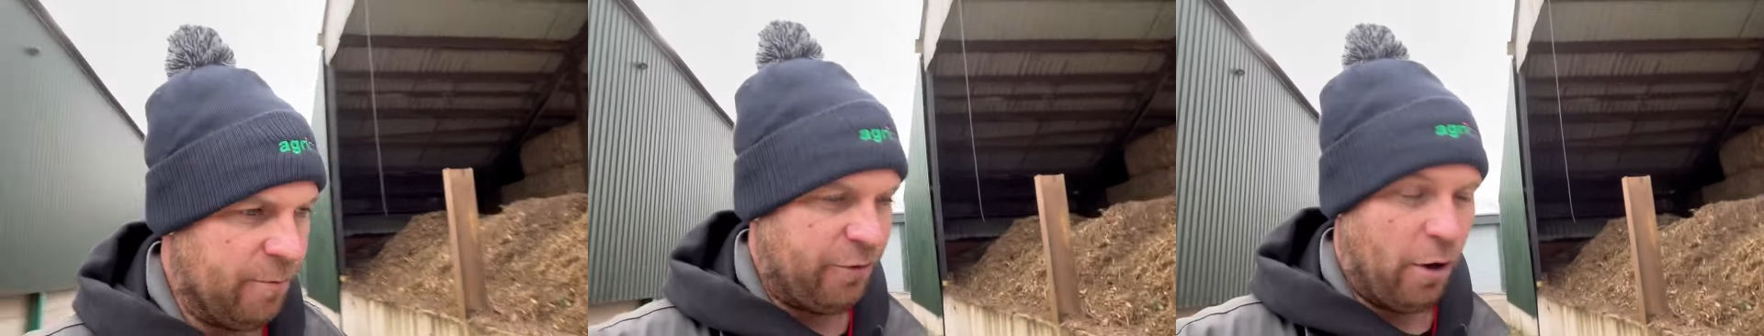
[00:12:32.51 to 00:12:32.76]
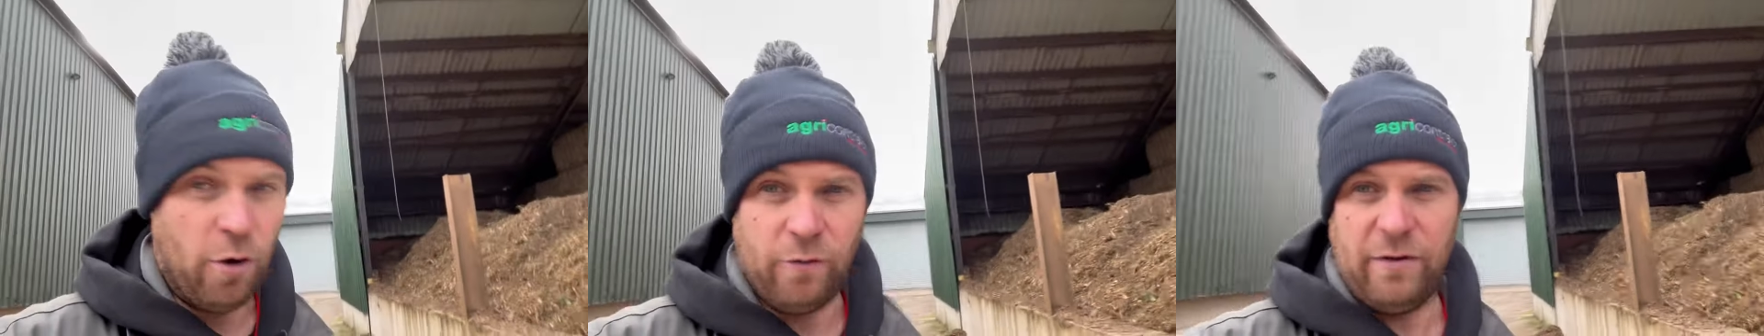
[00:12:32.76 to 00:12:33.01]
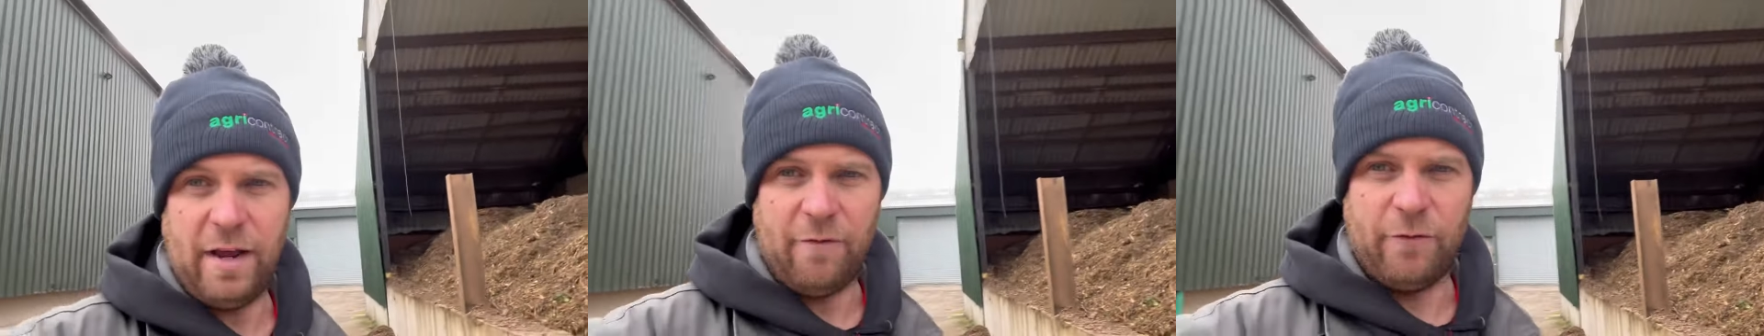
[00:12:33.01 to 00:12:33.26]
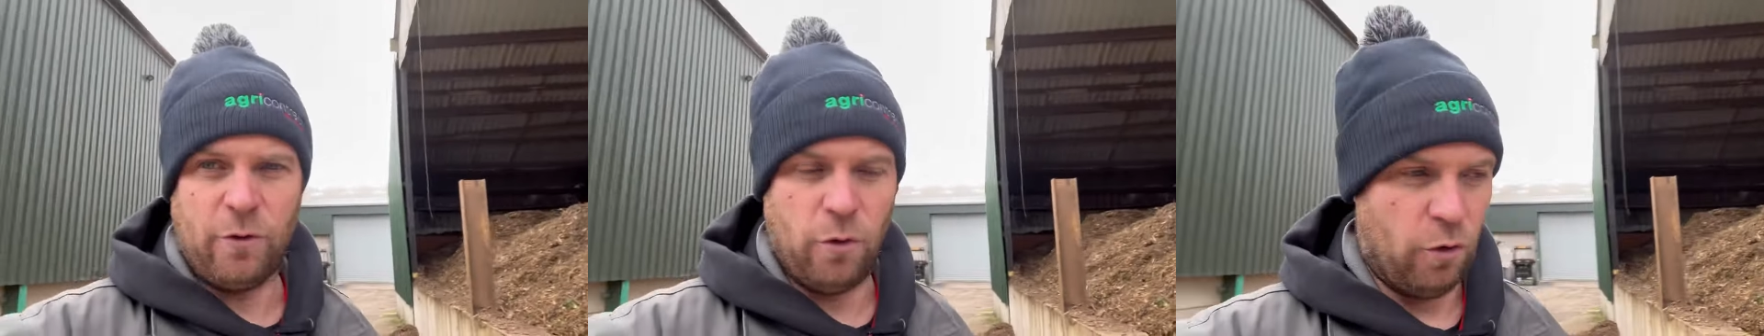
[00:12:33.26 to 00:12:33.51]
so hopefully
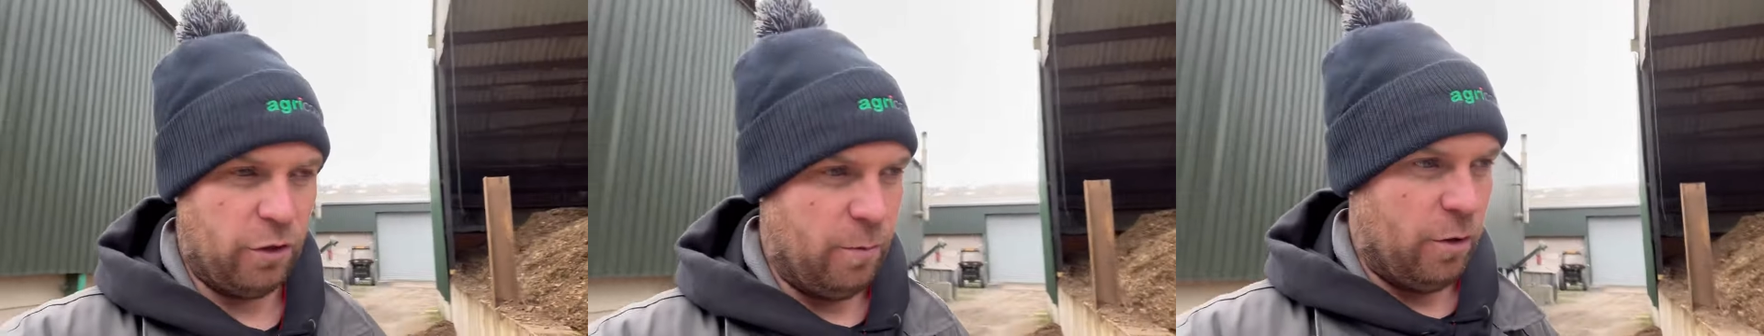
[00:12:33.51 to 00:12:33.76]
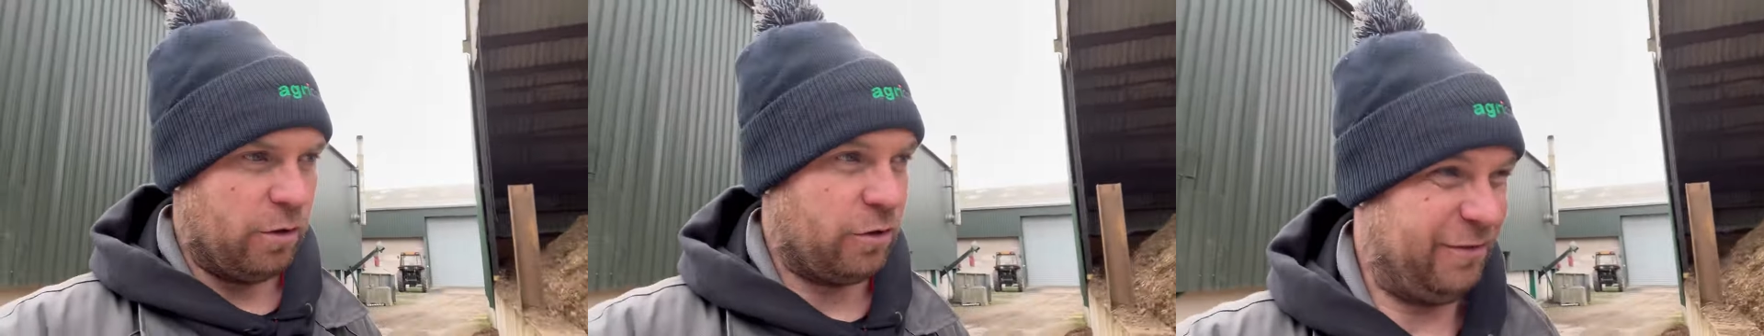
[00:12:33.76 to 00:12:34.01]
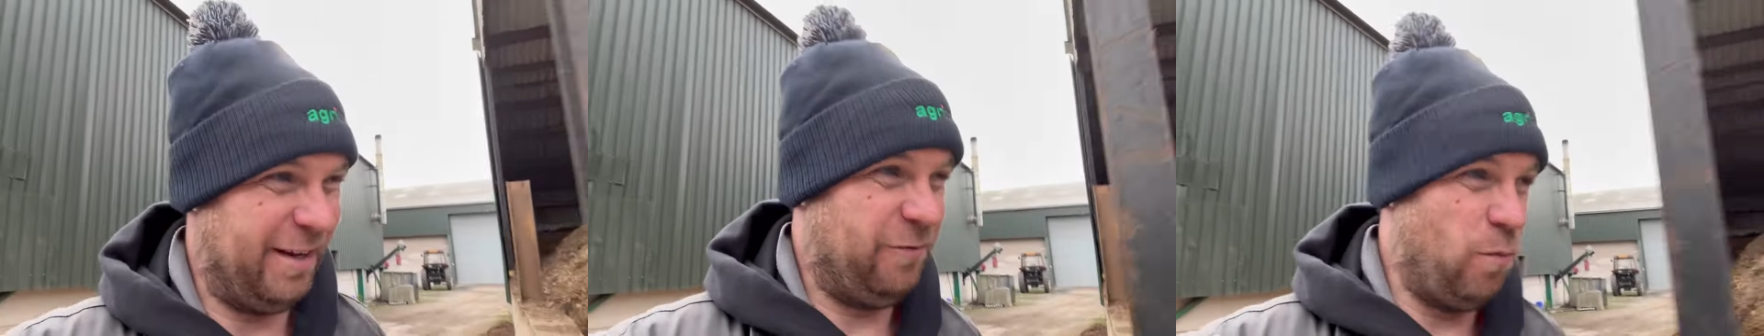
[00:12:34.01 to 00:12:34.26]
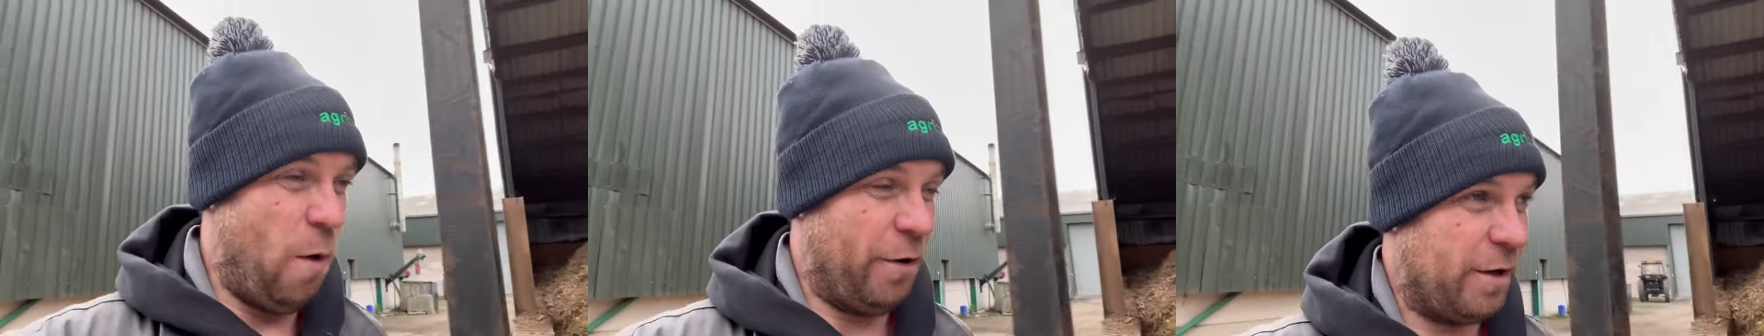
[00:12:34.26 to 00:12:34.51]
I've caught them all because it is
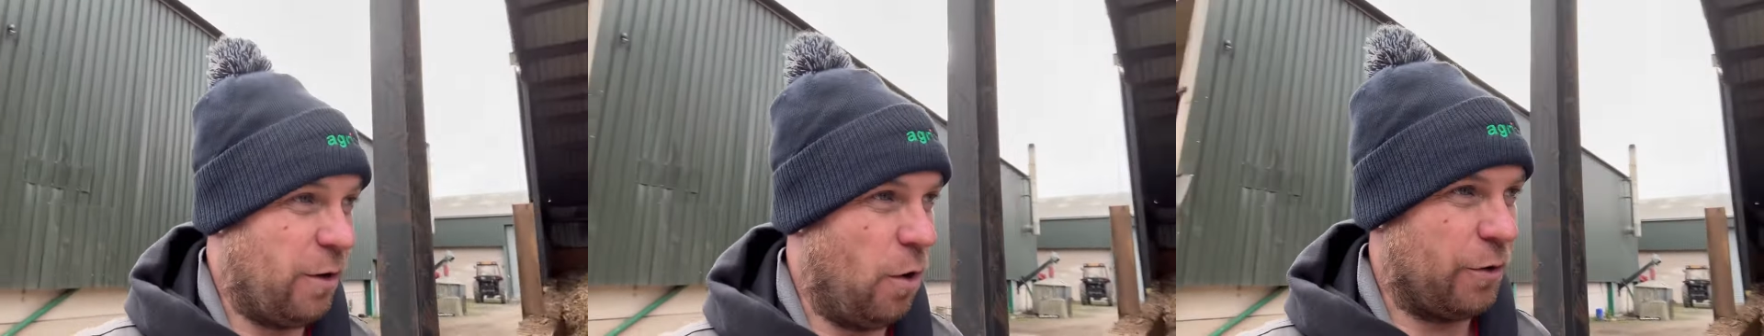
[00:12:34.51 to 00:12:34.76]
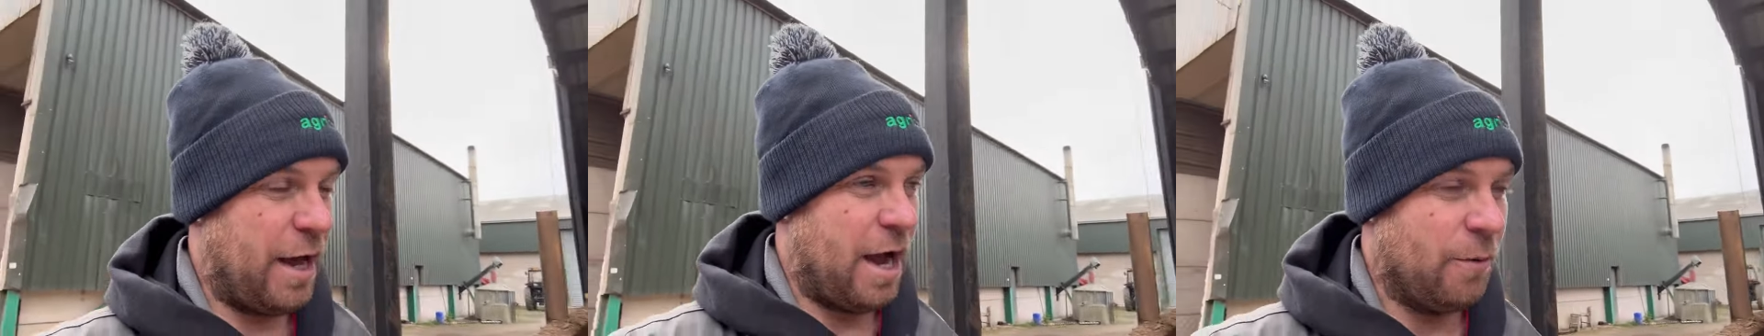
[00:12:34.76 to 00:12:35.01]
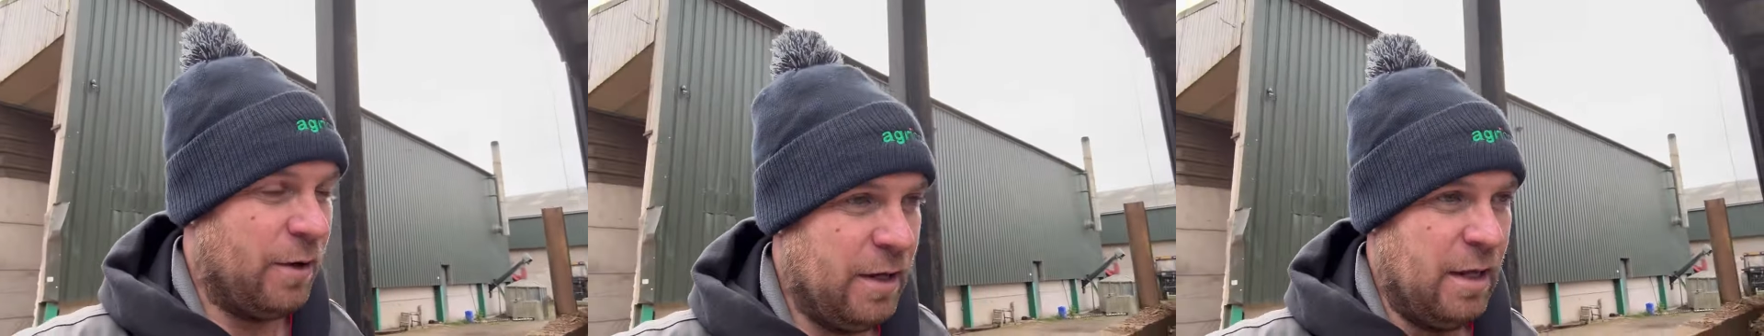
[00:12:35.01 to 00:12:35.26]
one o'clock now.